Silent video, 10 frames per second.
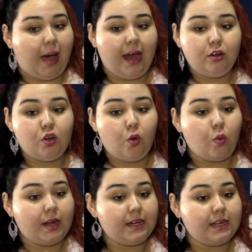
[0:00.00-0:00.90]
I don't know
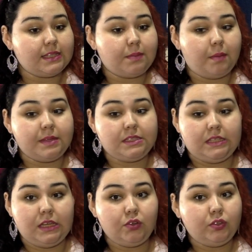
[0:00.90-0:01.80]
what it is about Miss
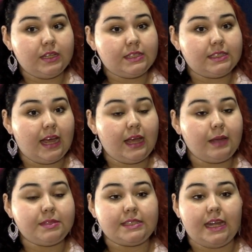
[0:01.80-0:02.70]
Yeeuns this
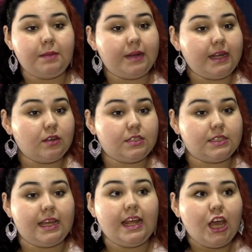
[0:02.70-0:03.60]
time. Does anybody else
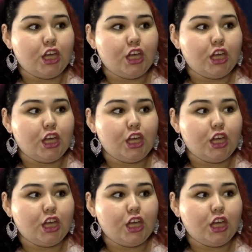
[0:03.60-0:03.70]
see it?